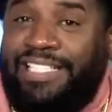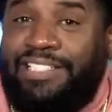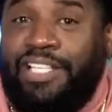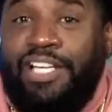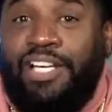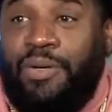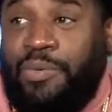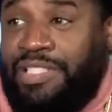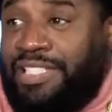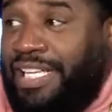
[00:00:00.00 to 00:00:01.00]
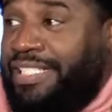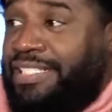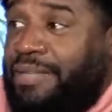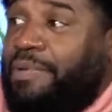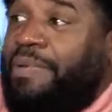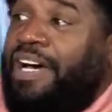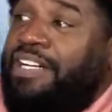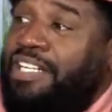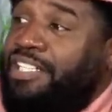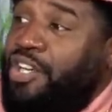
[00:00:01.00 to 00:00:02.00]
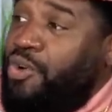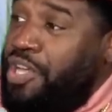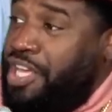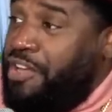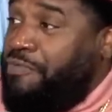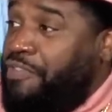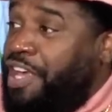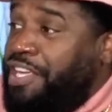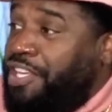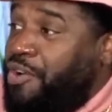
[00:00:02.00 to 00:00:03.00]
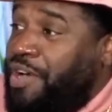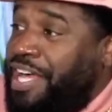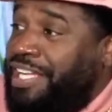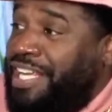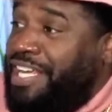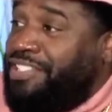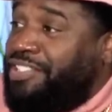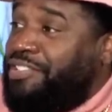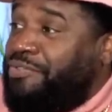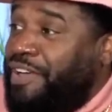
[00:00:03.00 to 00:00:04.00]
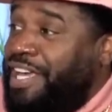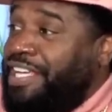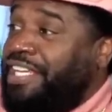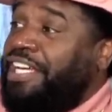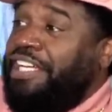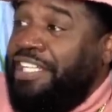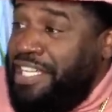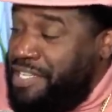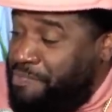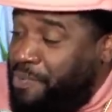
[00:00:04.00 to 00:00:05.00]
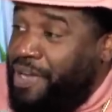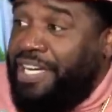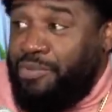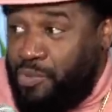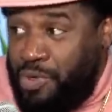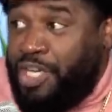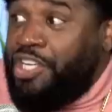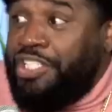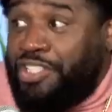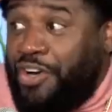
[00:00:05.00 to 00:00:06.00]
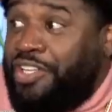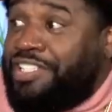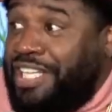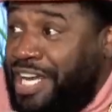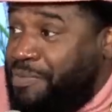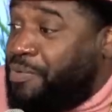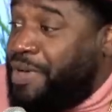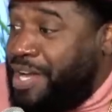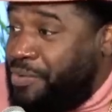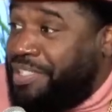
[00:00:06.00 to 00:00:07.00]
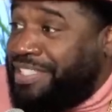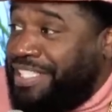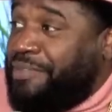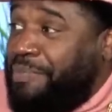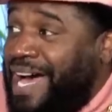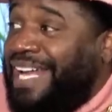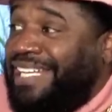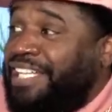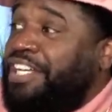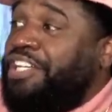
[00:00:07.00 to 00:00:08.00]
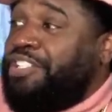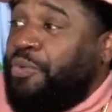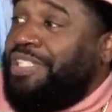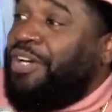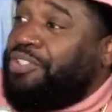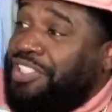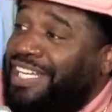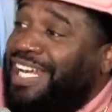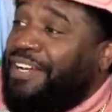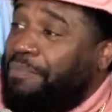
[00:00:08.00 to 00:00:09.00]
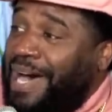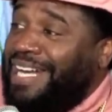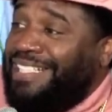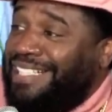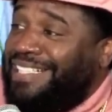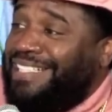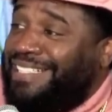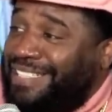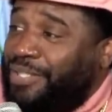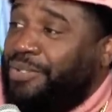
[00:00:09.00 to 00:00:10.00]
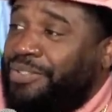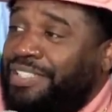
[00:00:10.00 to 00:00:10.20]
Sanders was saying something about her. Your hair fake, your eyelashes oh. fake. then he pointed out, we could turn this camera around oh. and see your body. Oh. So we know she didn't have her body done oh, too.